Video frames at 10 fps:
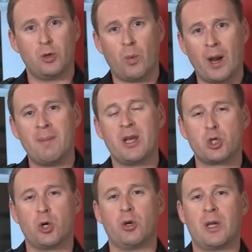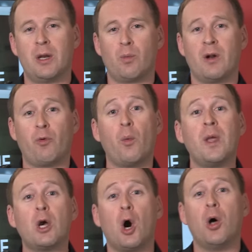You want to make sure you're getting rid of what
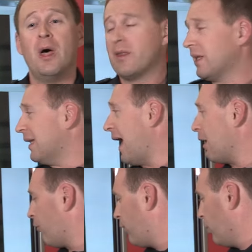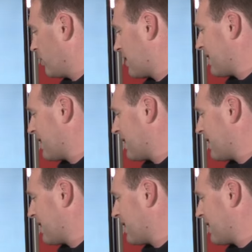we call the ladder fuels.